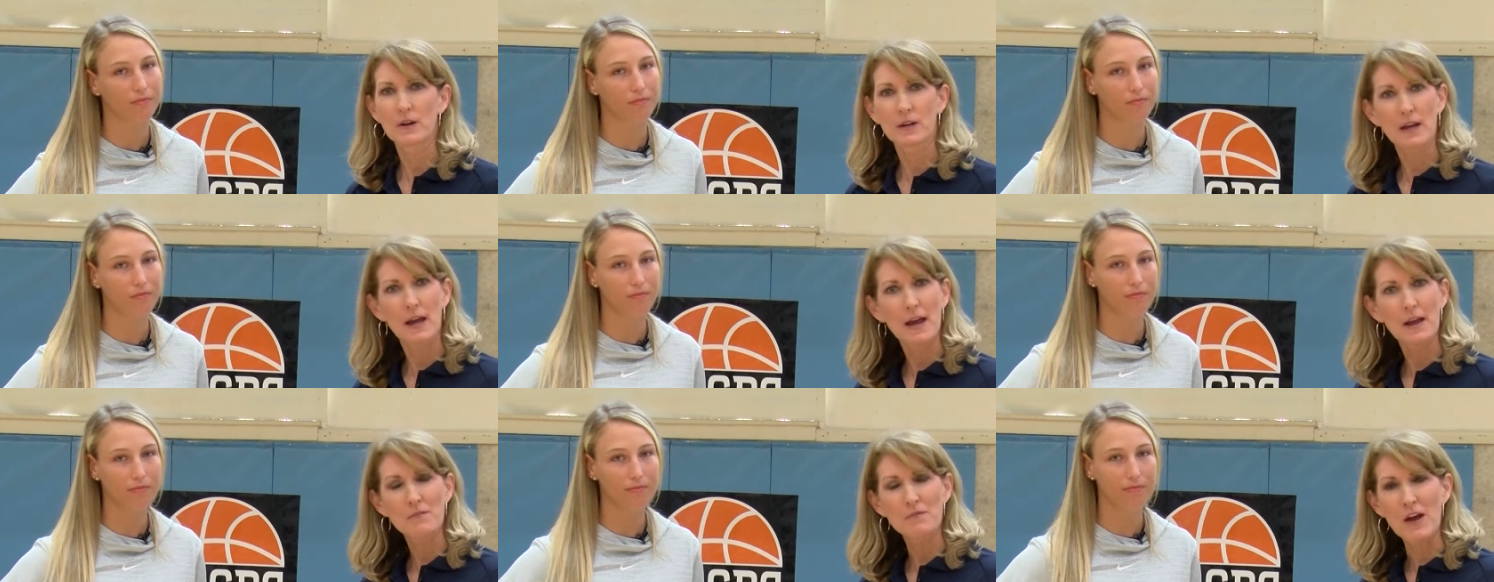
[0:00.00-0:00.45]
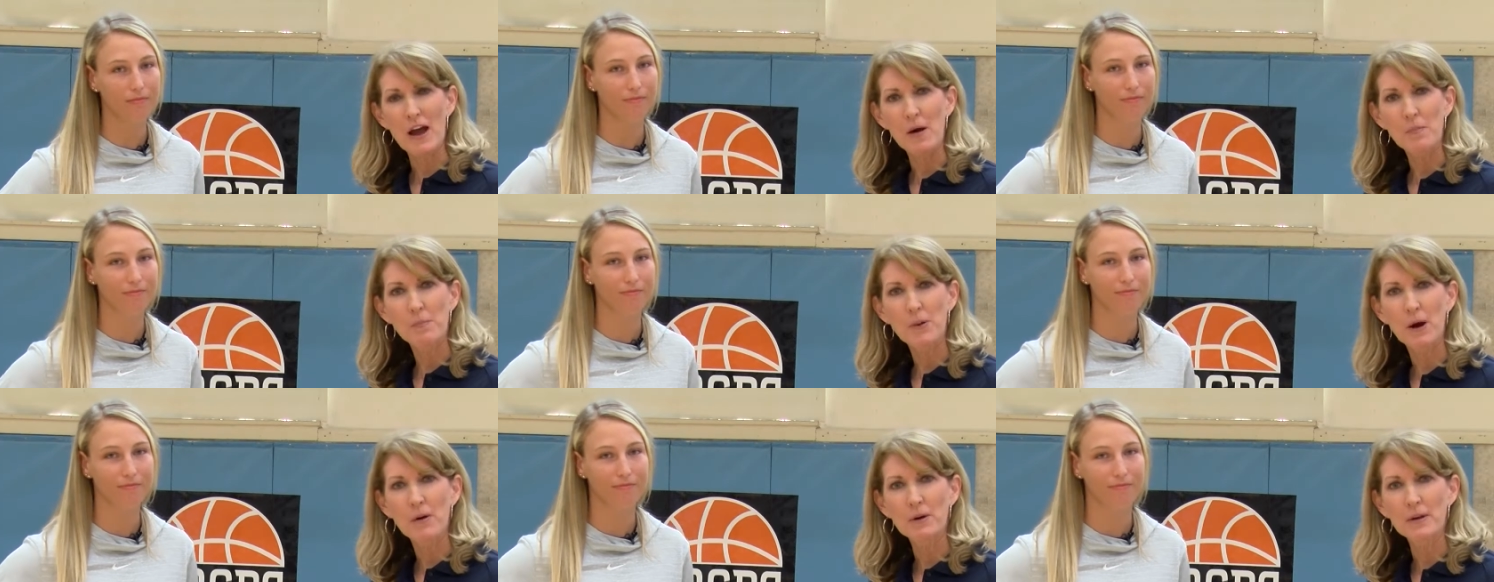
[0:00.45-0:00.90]
Speaker 1: Okay,
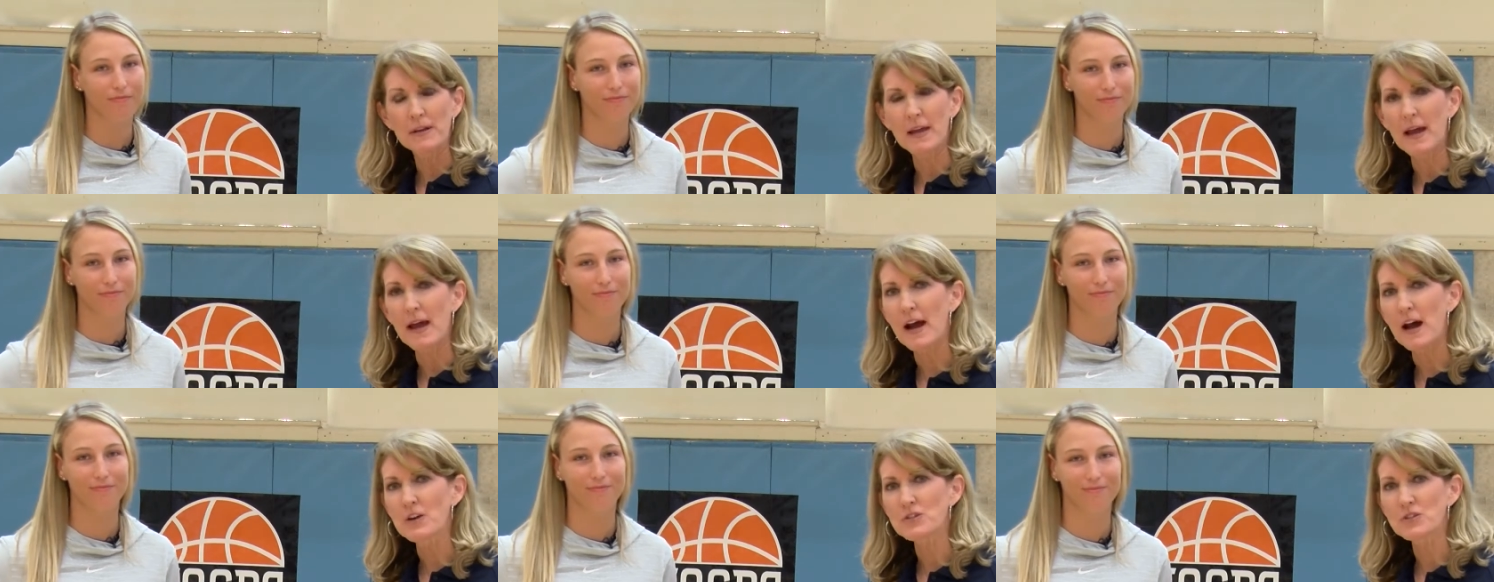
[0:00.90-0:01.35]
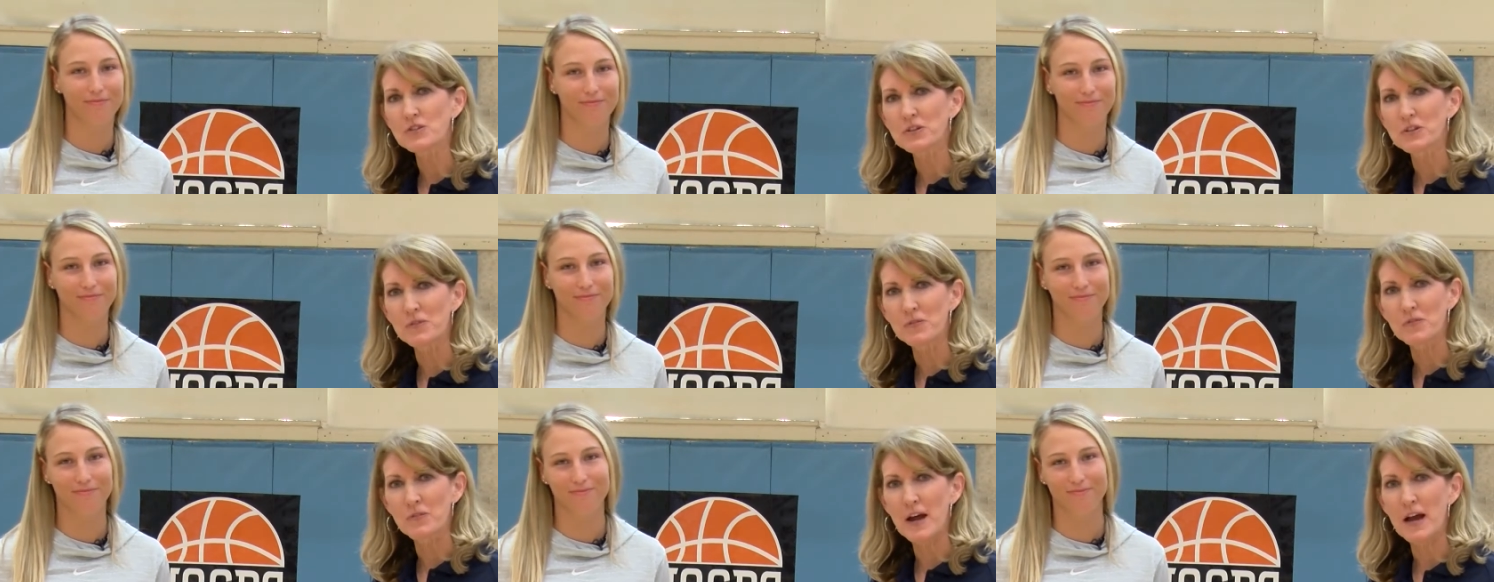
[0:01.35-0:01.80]
Valpo in the house,
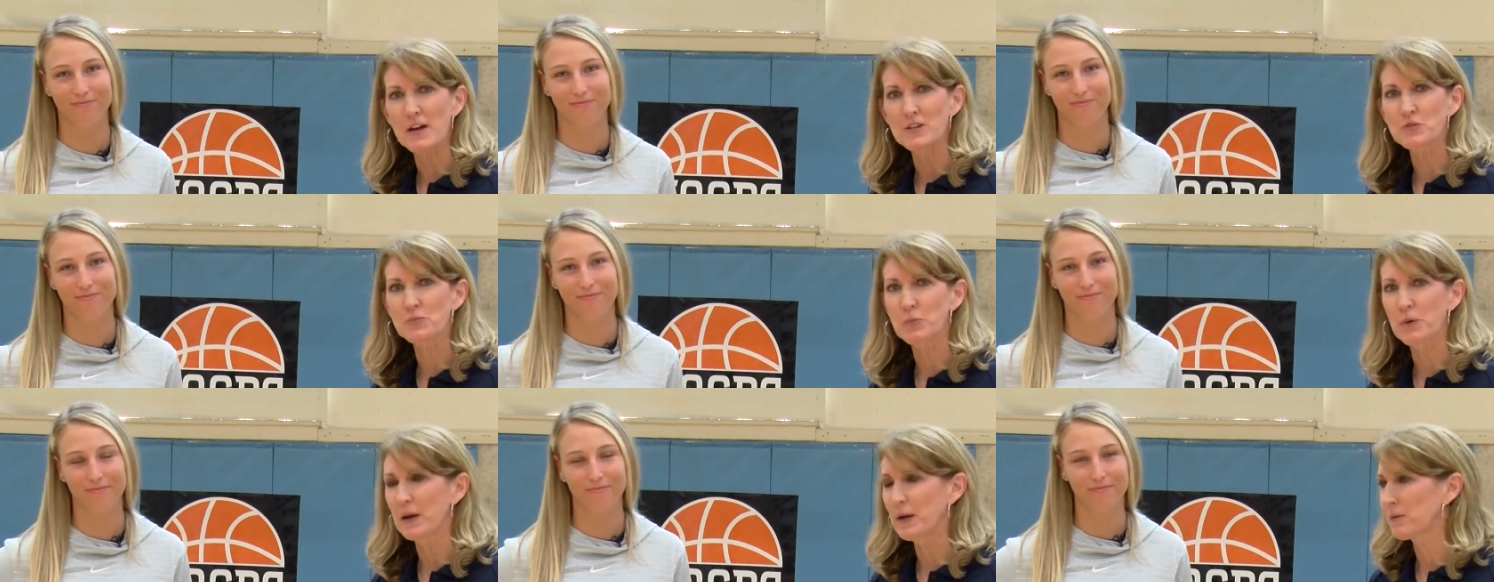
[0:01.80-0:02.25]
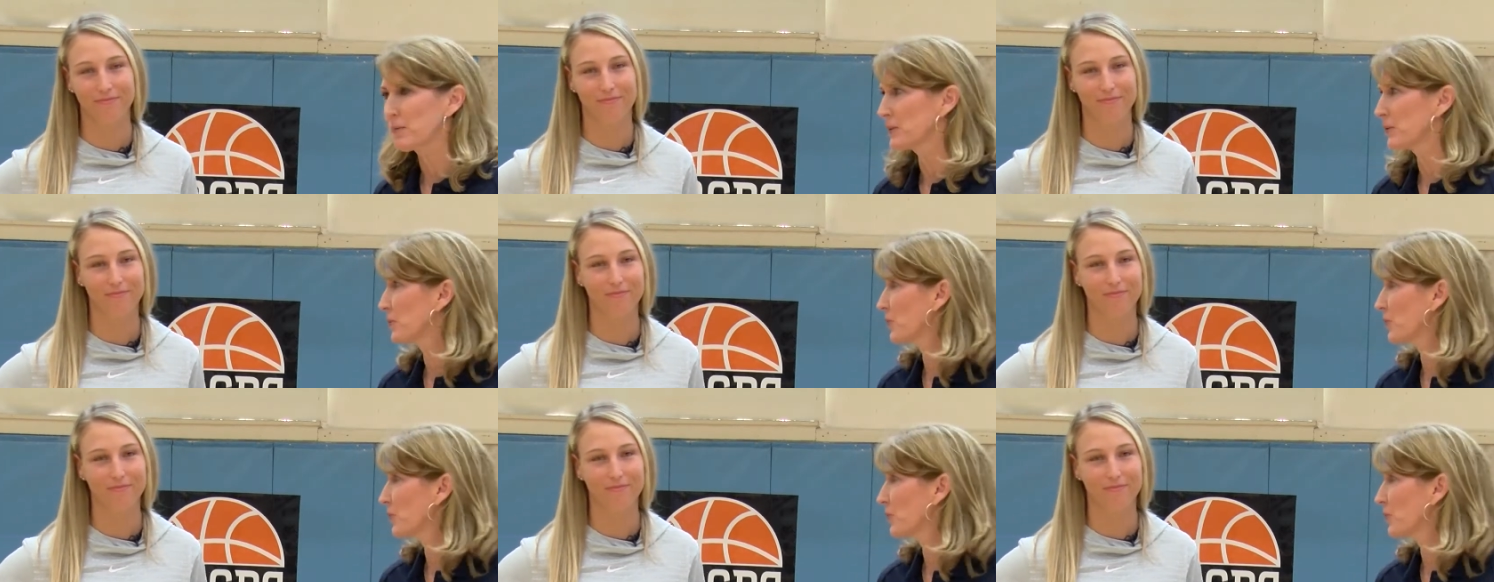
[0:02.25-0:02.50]
a little fast break with